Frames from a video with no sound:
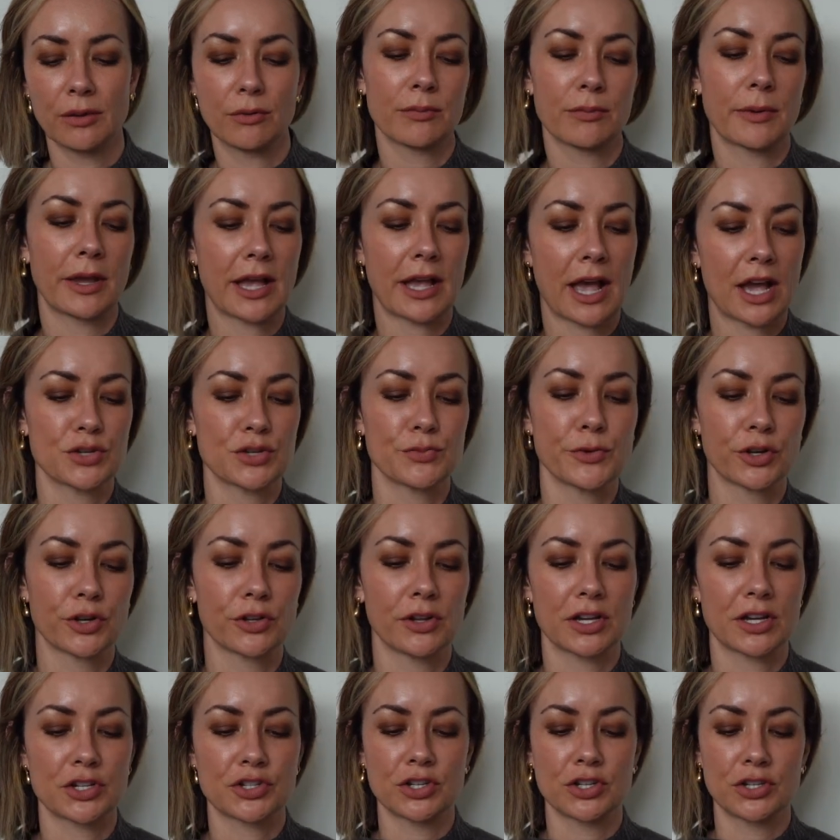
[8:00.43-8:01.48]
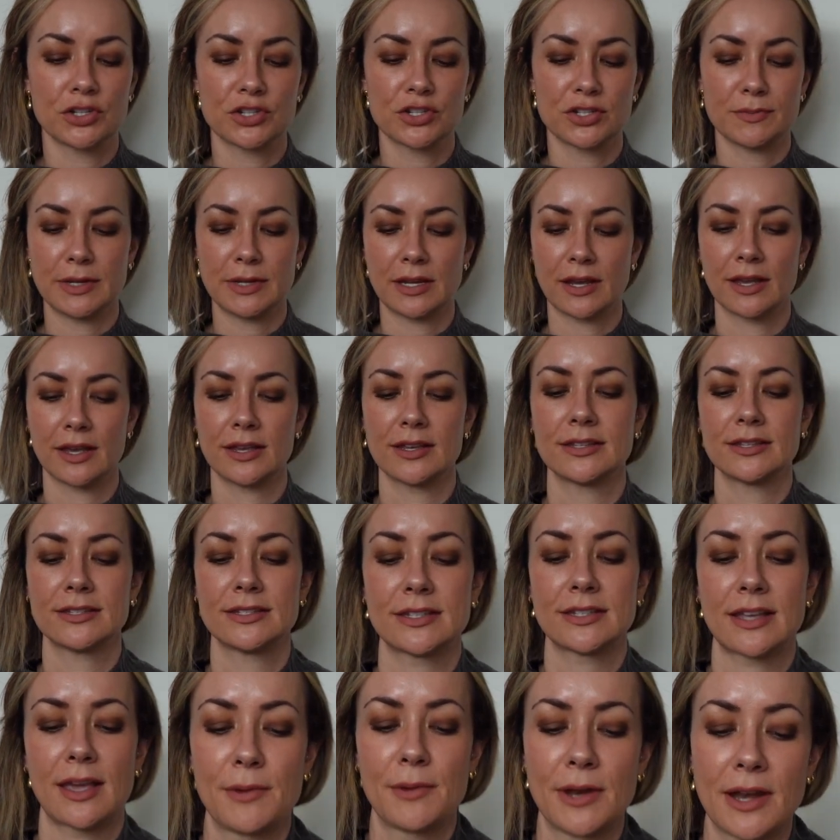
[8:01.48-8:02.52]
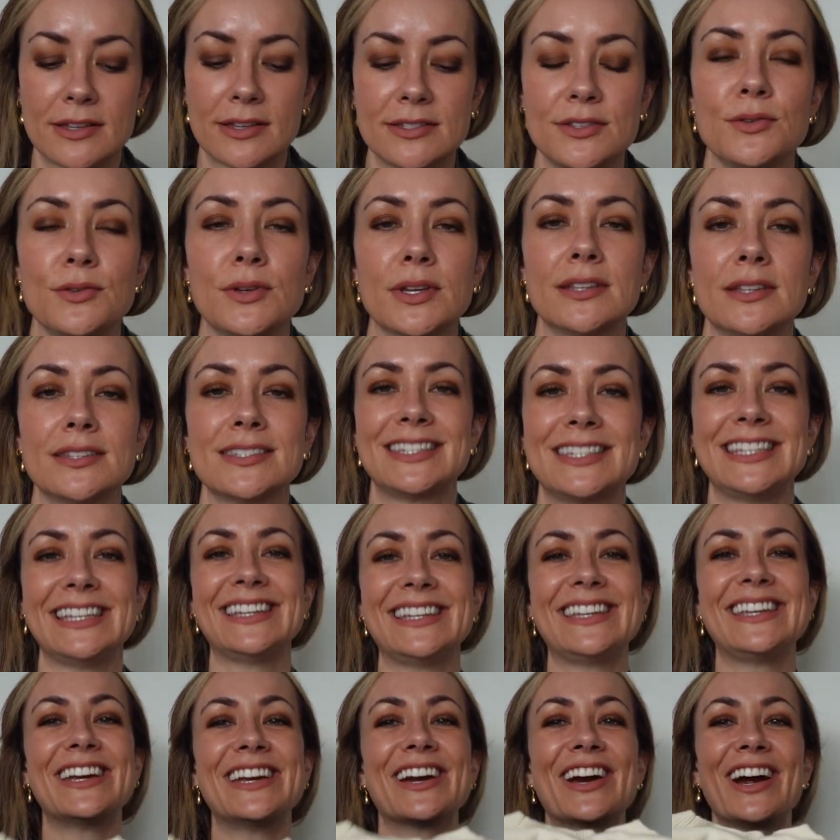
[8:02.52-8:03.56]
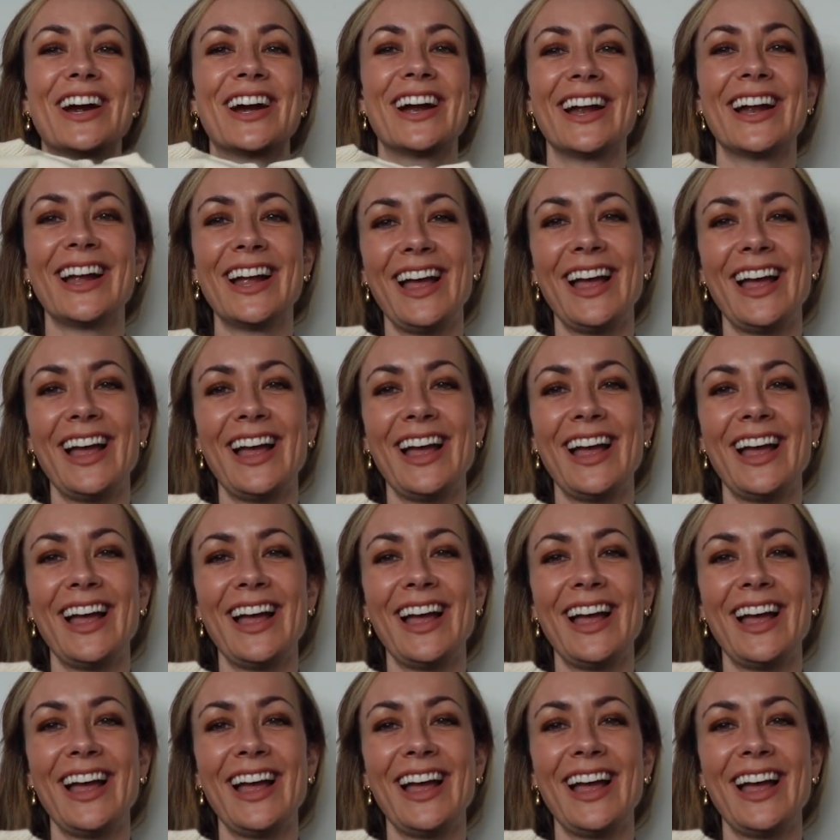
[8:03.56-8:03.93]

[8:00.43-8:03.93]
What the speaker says: with my cashmere collection just because, I mean, as you can see here,